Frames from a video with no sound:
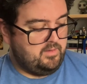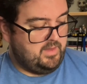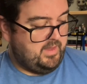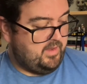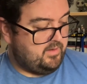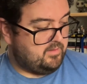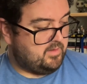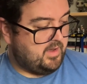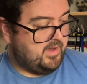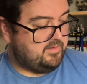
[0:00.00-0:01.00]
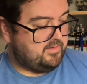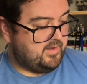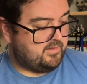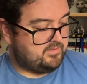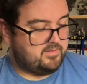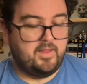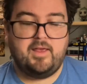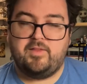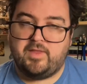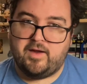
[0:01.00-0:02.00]
in context.
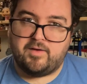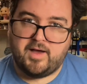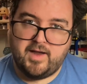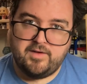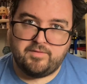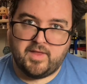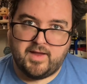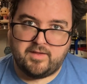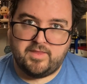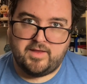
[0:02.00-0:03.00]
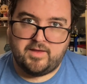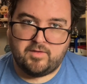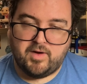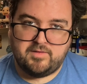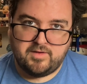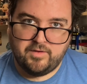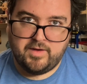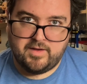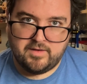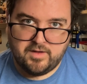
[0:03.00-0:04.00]
They are kind of like the
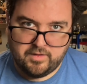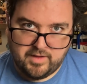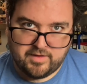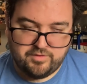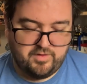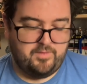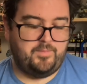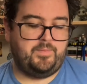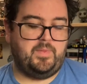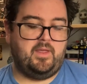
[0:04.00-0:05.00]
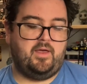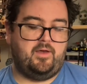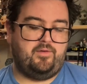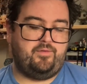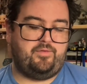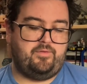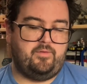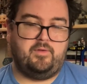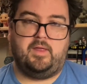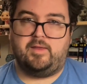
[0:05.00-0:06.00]
Criterion collection of
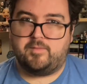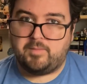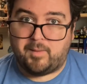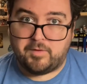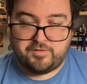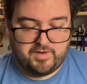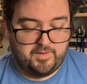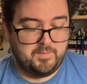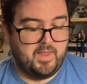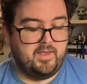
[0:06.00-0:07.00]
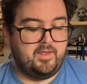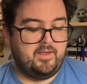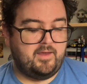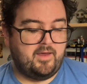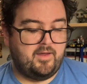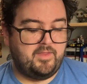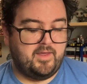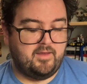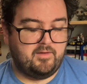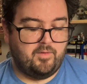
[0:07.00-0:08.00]
publishing.
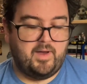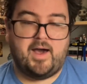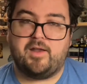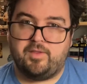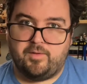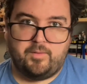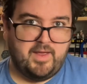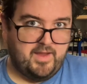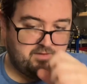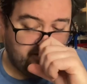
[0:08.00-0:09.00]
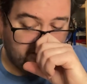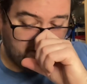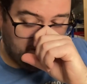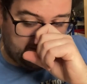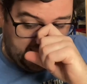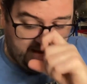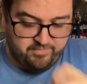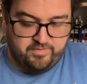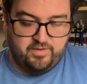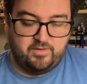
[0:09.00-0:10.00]
They go out of their way to just
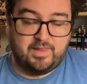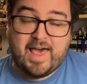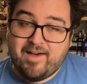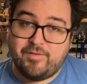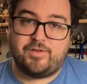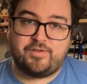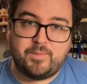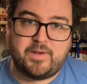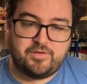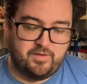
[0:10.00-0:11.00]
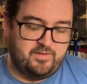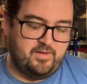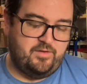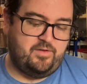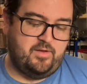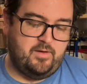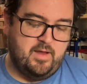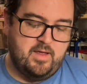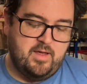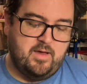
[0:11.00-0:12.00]
lavish special attention
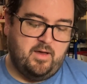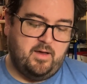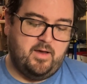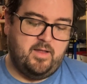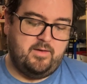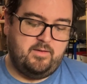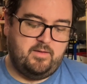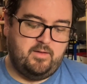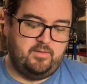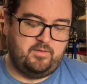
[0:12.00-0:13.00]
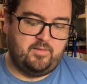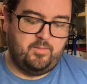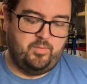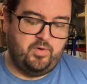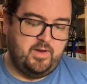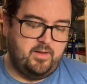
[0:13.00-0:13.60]
on some pretty